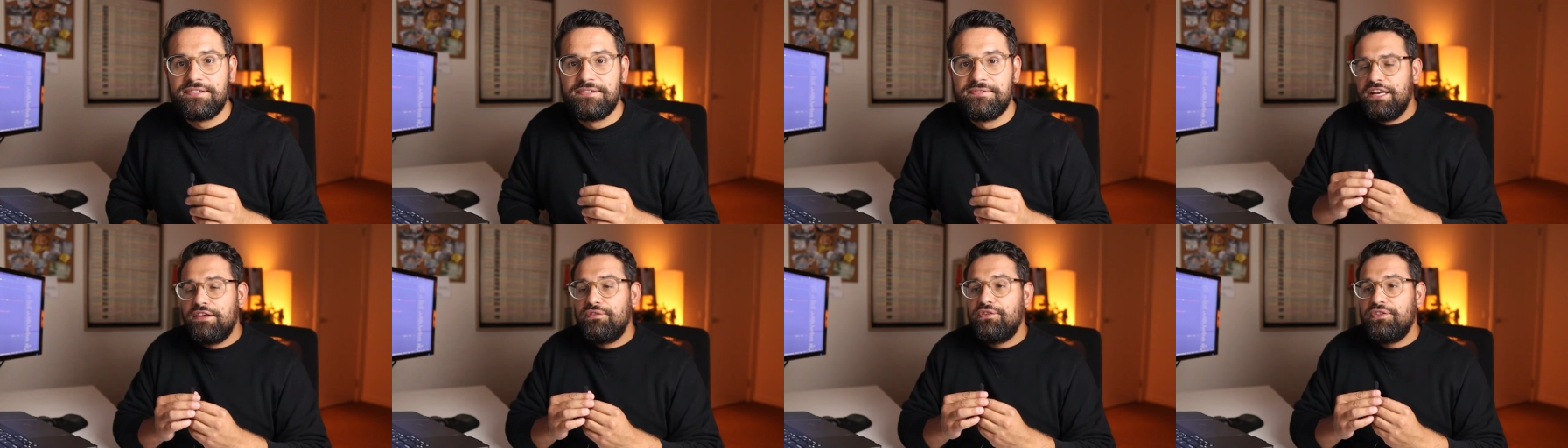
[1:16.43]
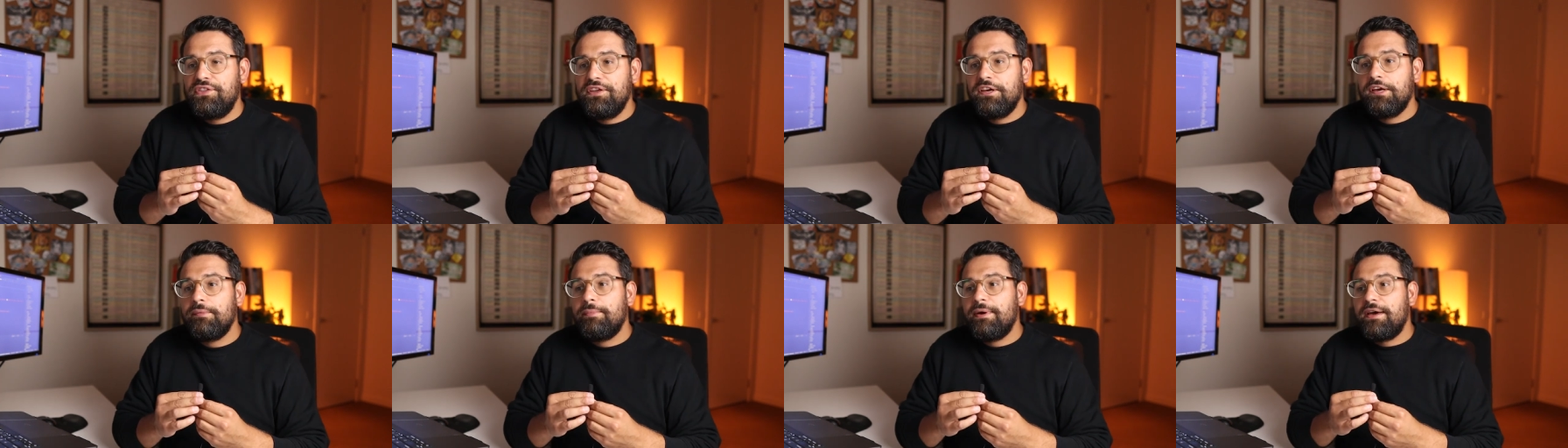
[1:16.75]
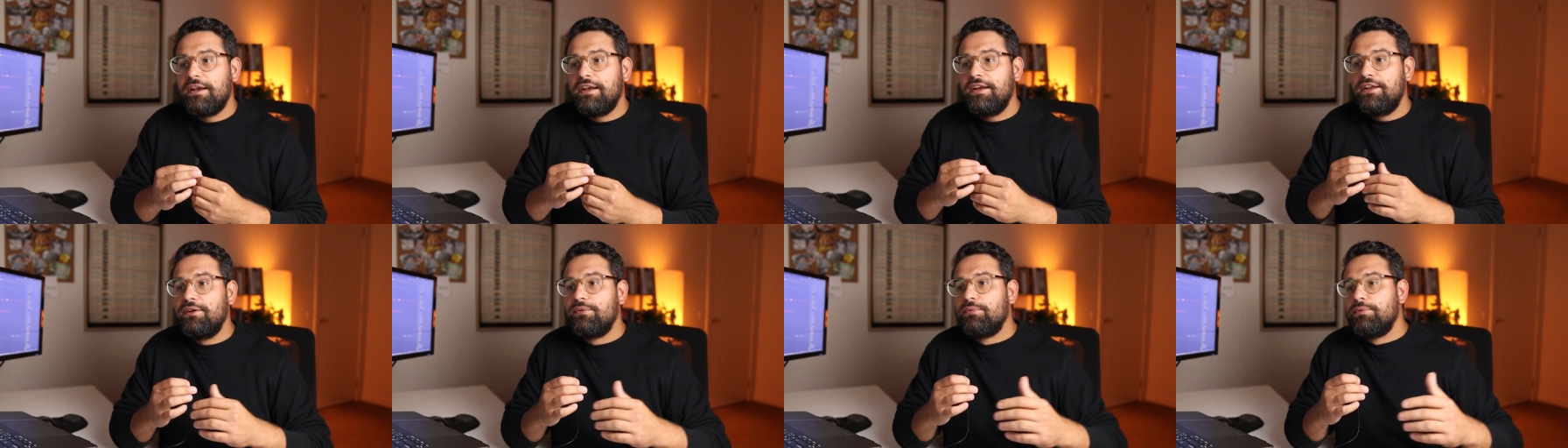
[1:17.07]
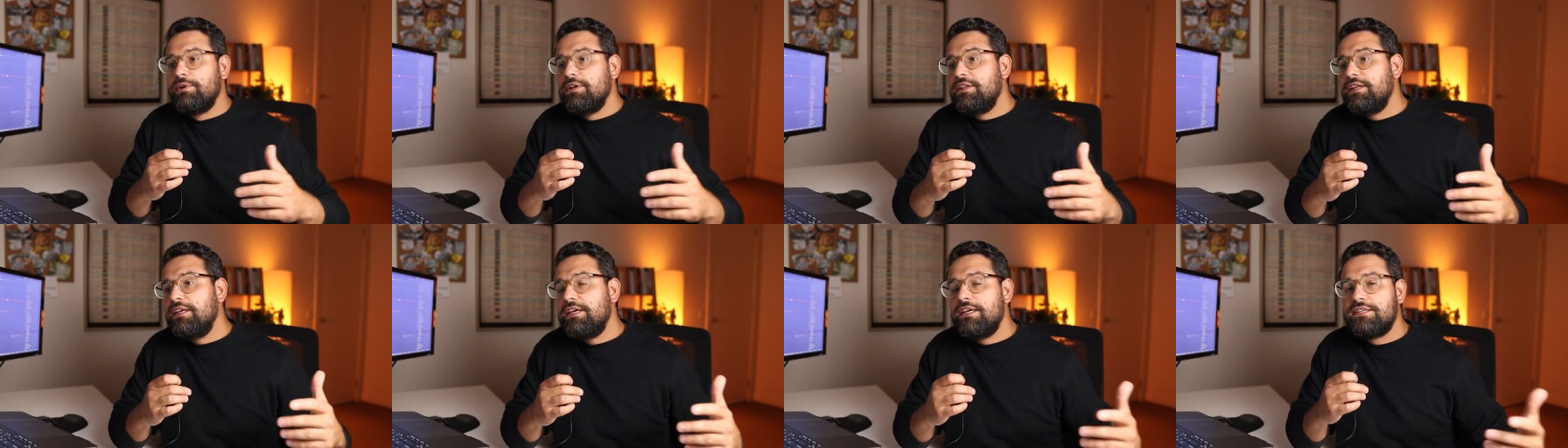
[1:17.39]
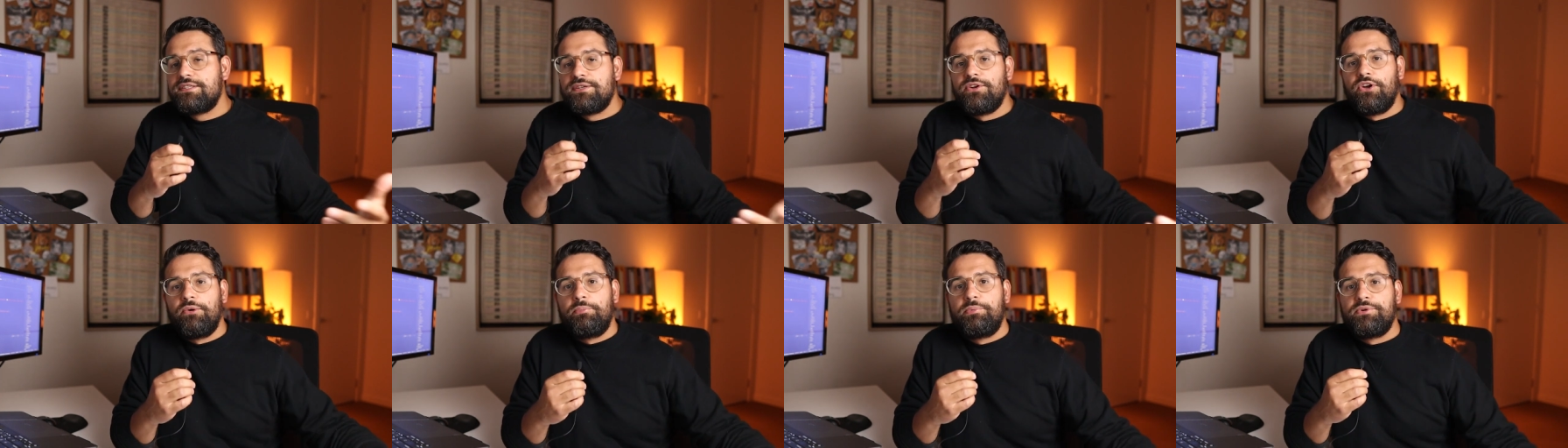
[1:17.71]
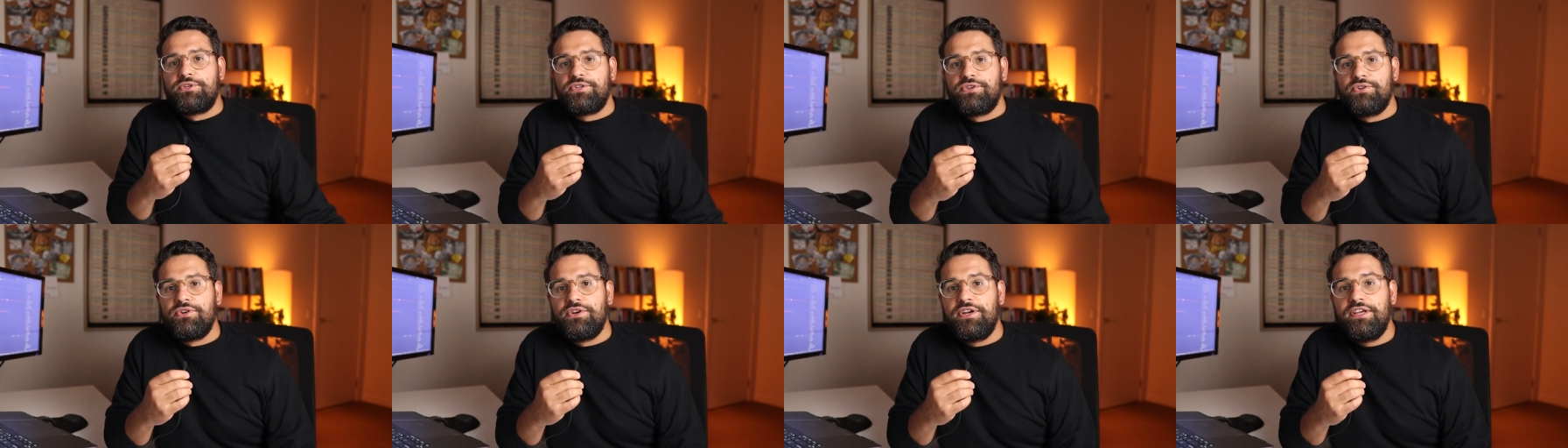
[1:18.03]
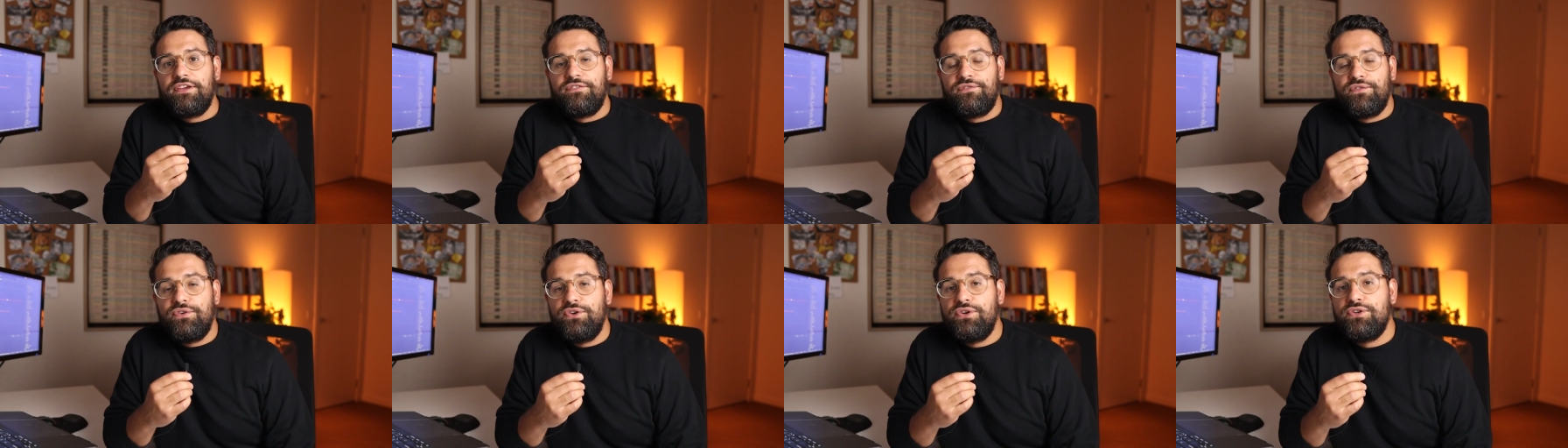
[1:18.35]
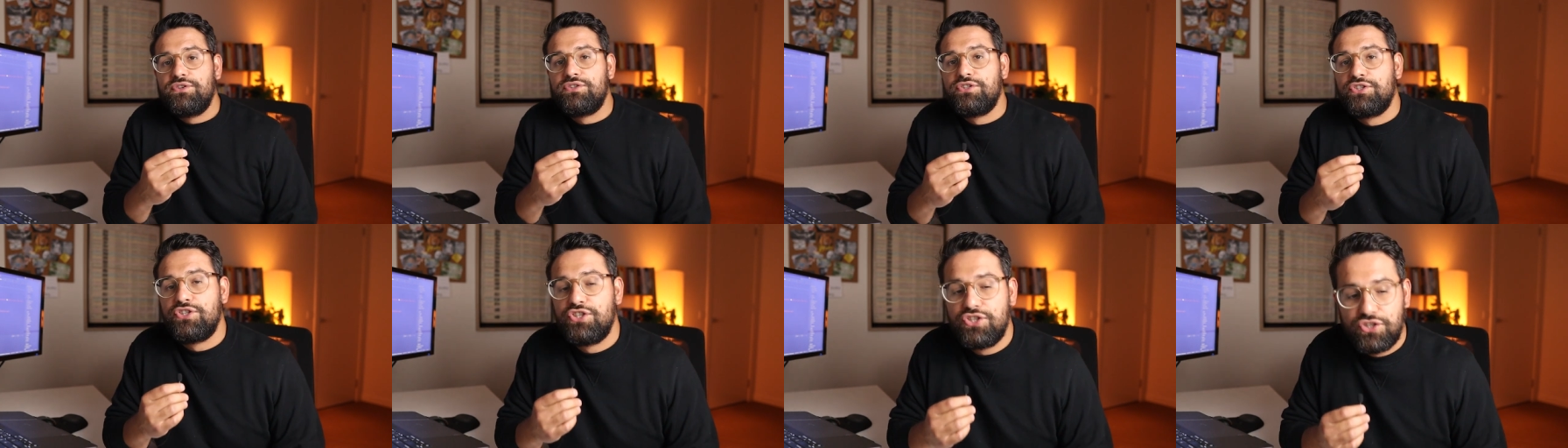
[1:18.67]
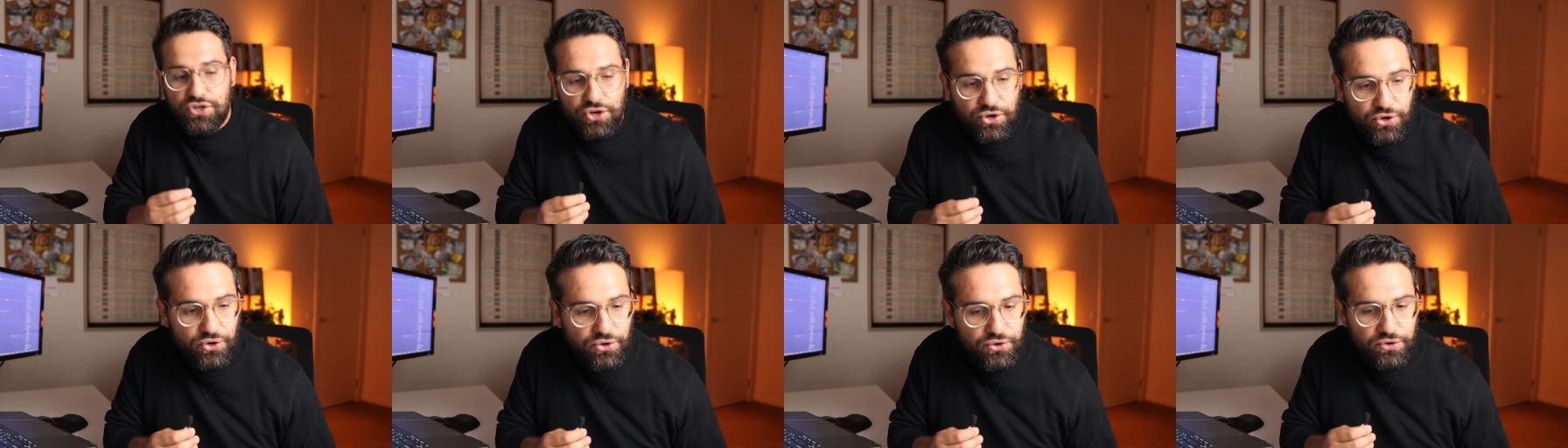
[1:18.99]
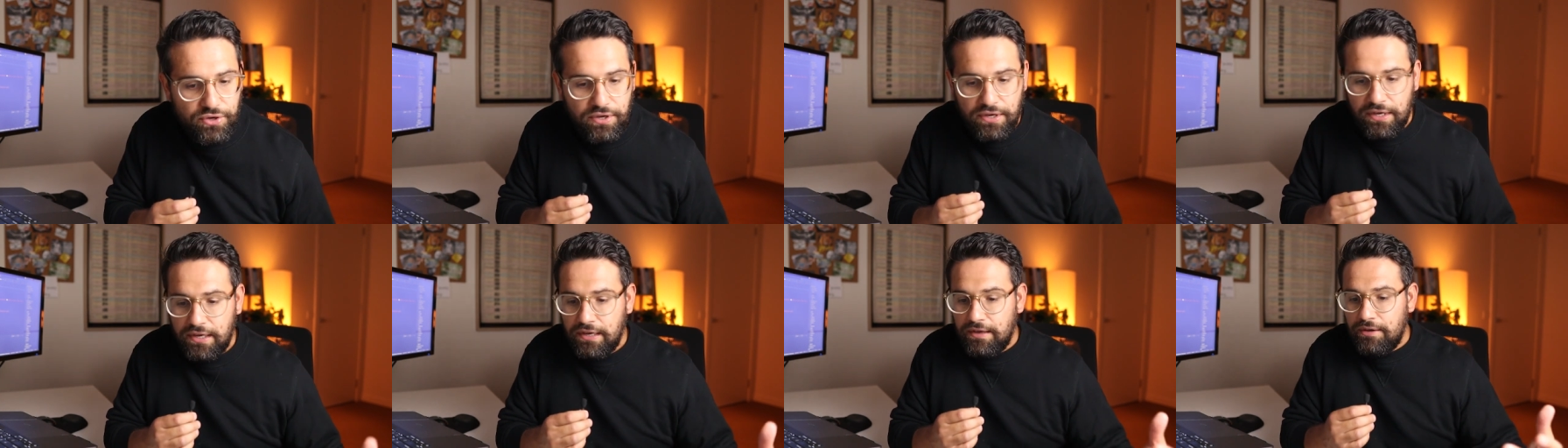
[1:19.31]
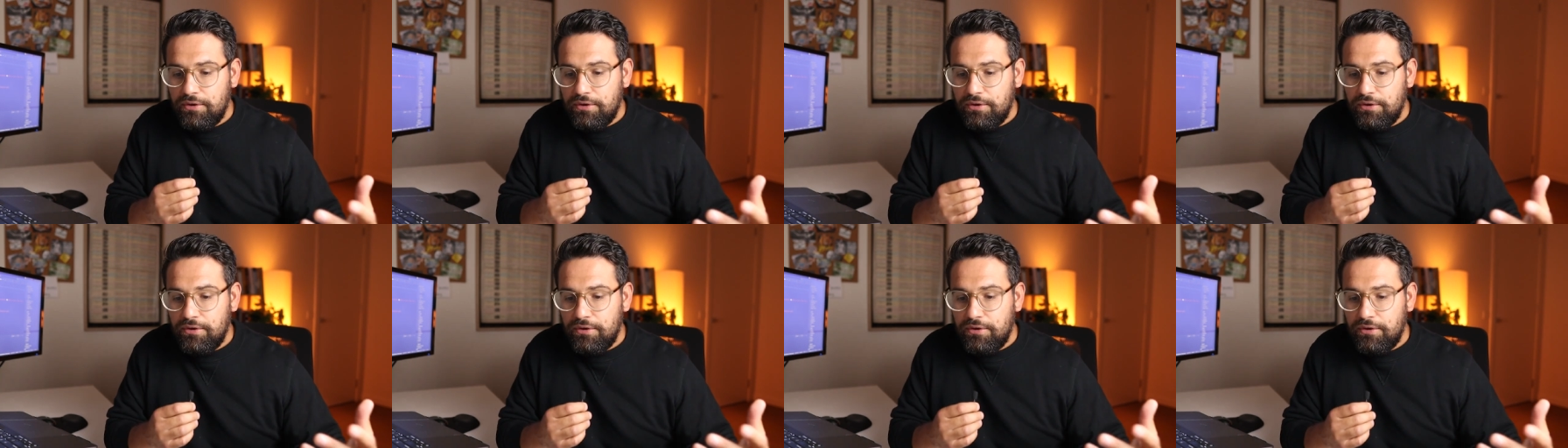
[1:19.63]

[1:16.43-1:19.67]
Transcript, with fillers: And if you think about it, it really is an opportunity for you to show